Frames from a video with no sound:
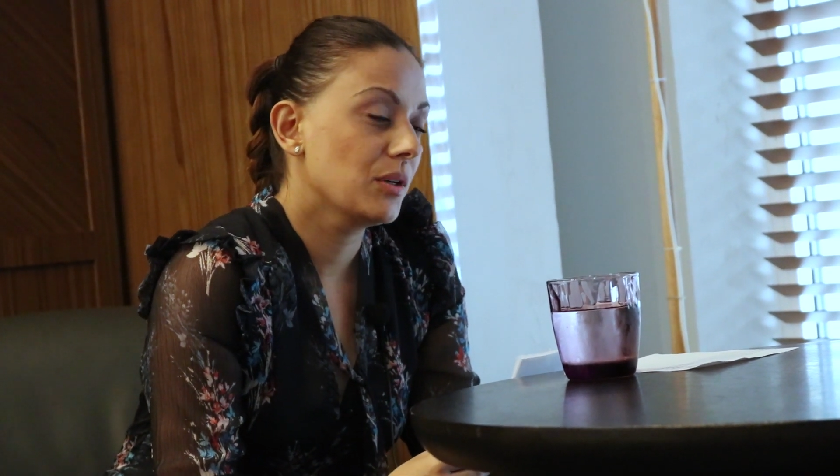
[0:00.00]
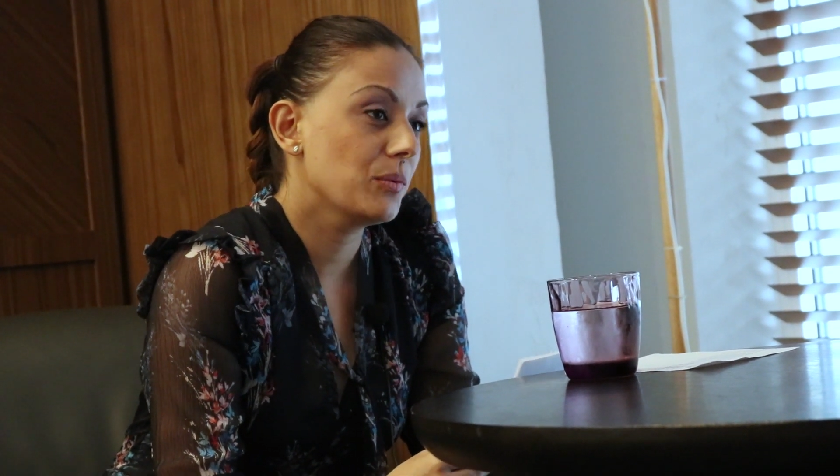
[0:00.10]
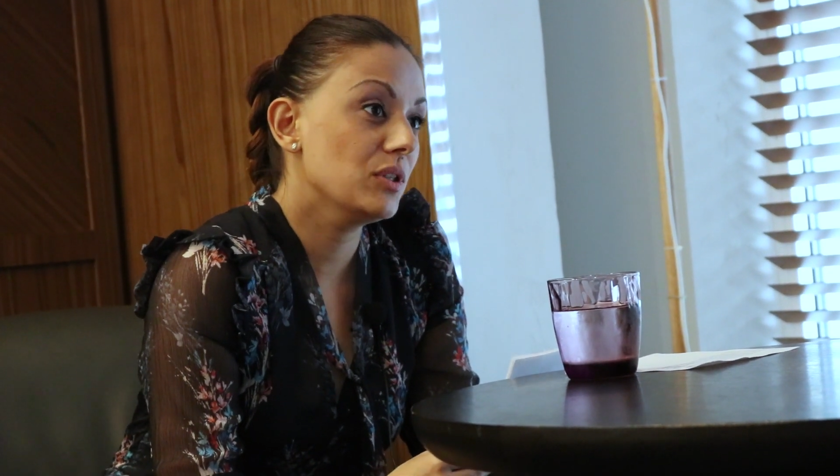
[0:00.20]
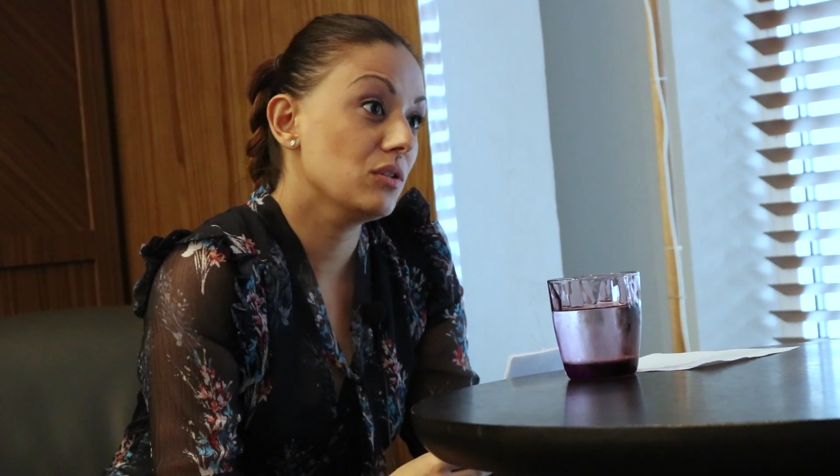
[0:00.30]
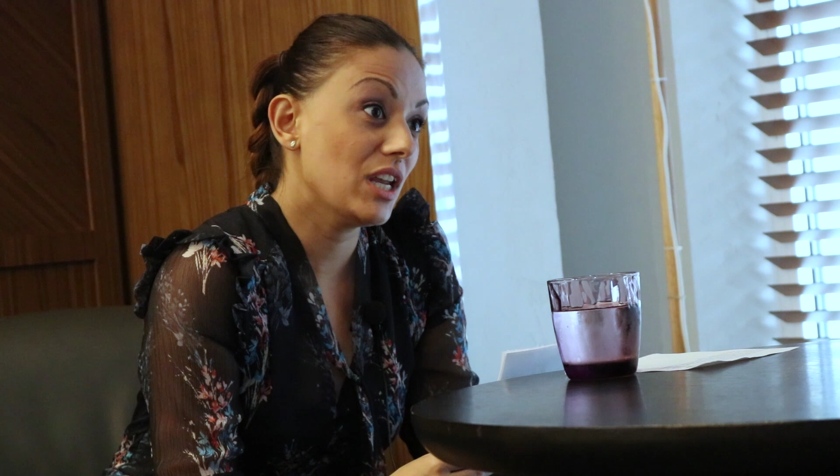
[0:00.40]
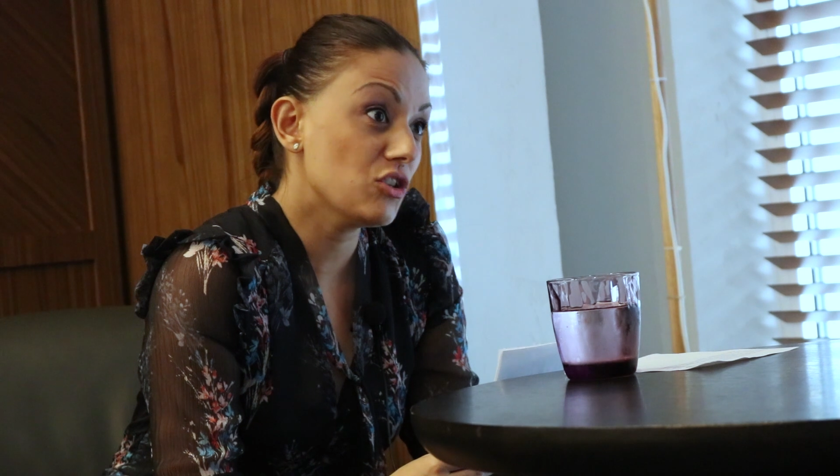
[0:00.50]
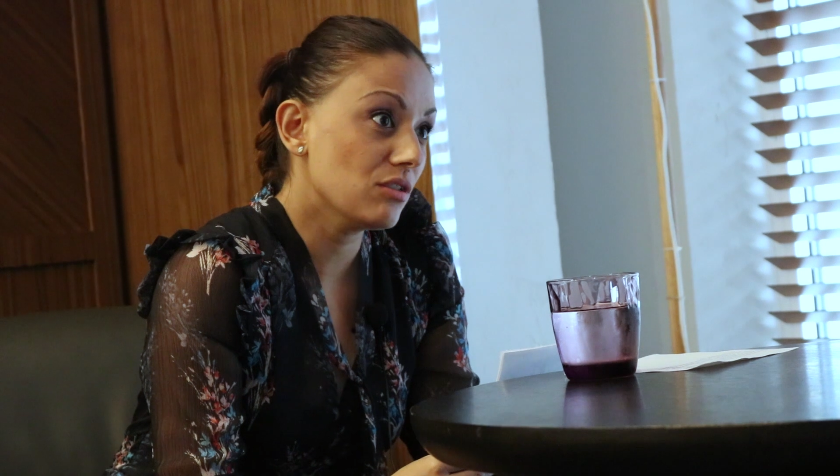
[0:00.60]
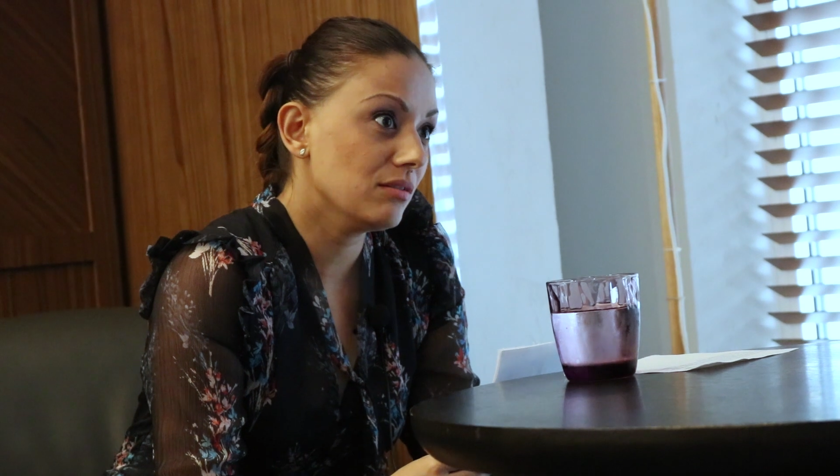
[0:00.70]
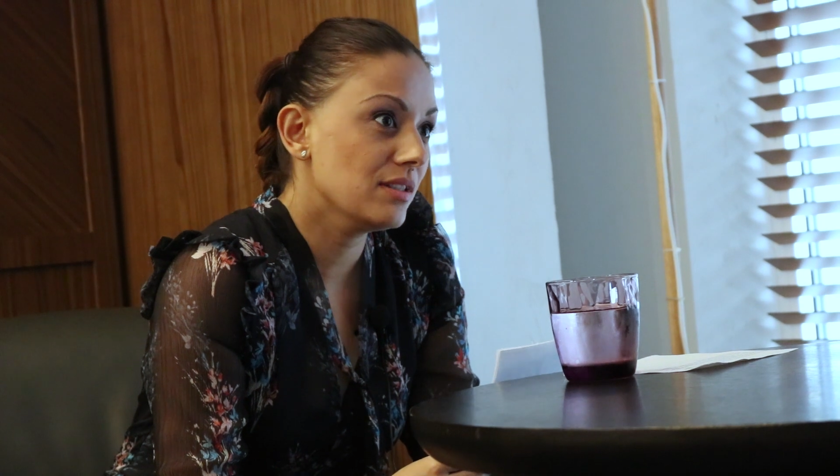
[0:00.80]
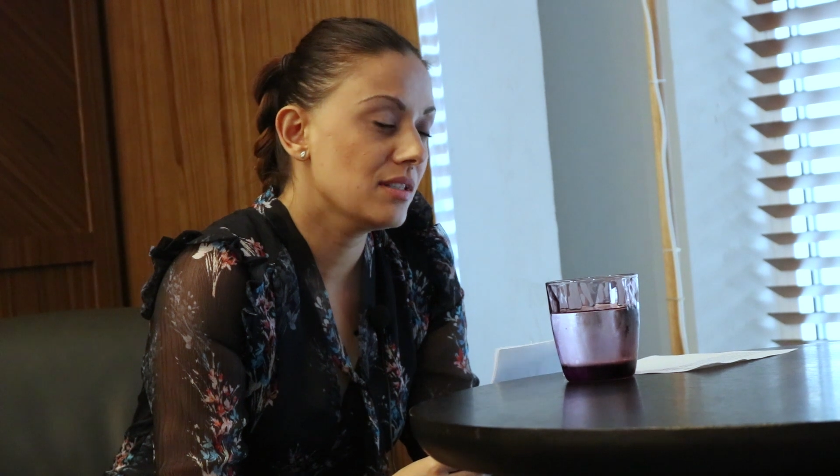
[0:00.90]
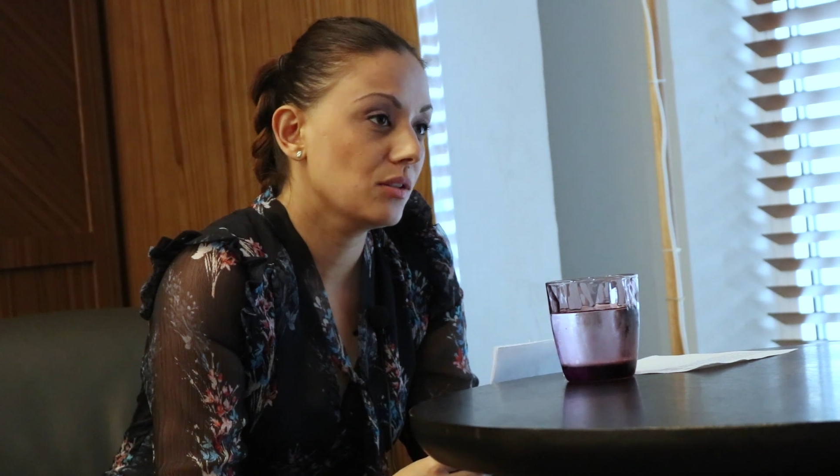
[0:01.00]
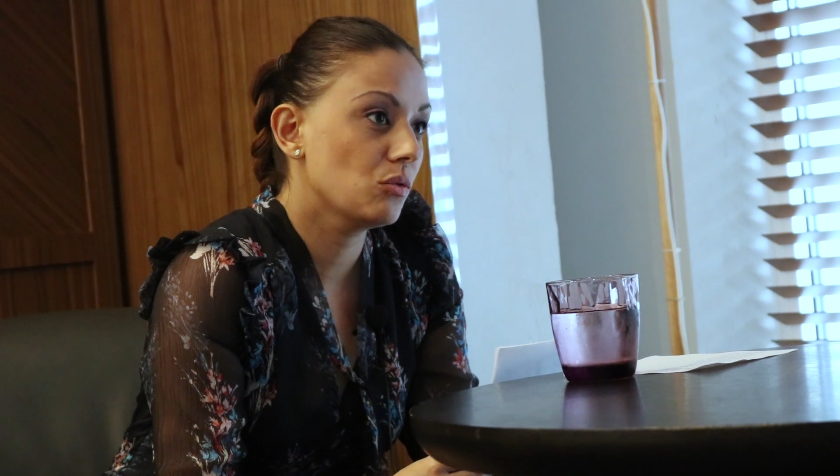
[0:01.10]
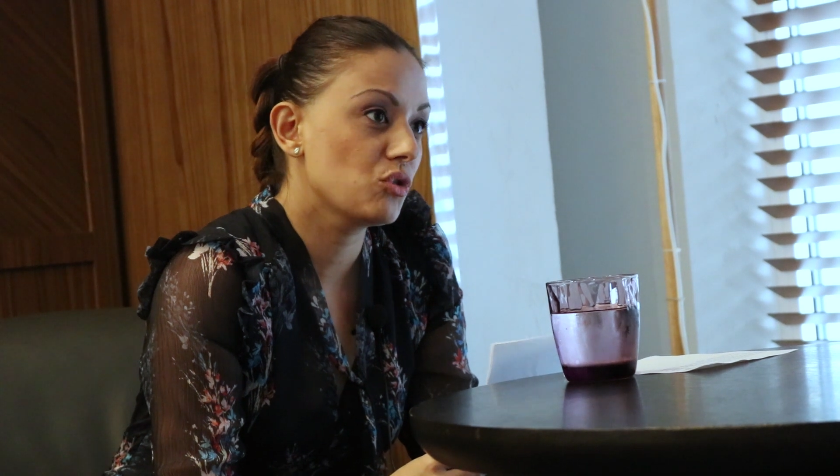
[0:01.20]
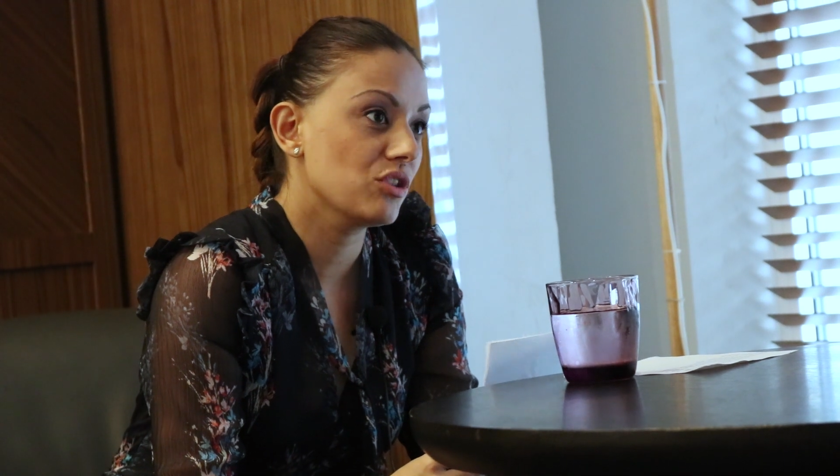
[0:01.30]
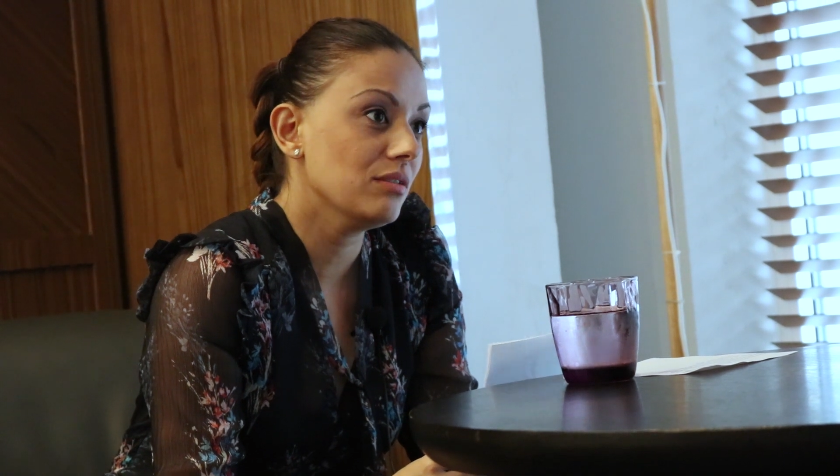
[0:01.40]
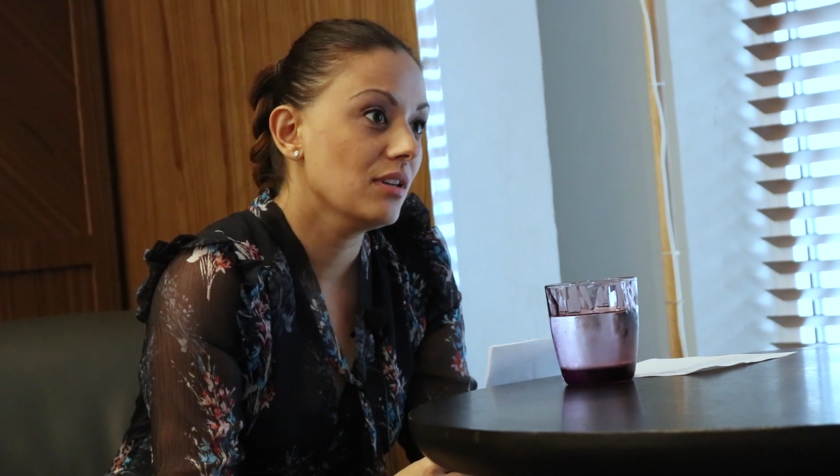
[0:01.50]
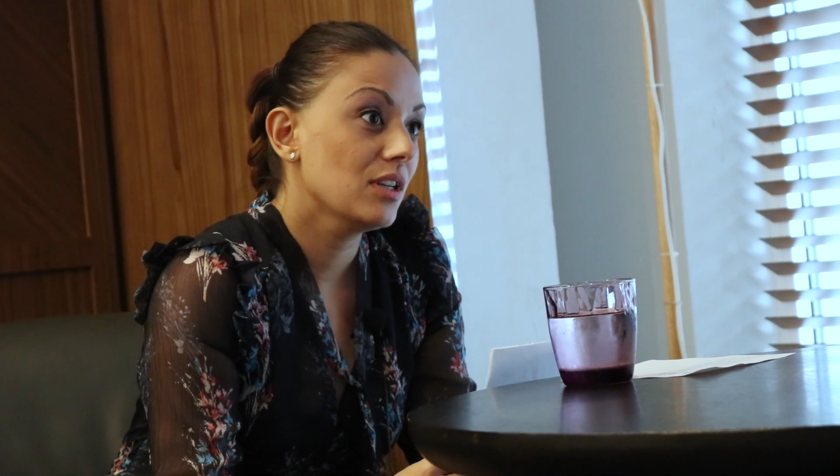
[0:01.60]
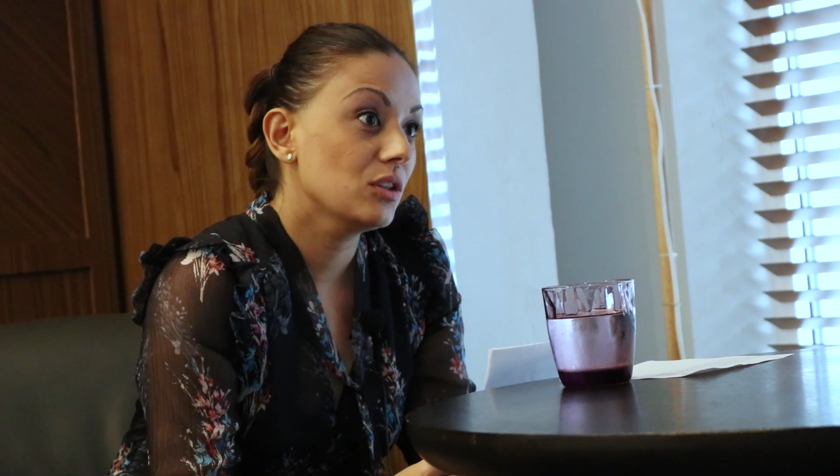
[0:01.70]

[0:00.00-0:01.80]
with the national institution,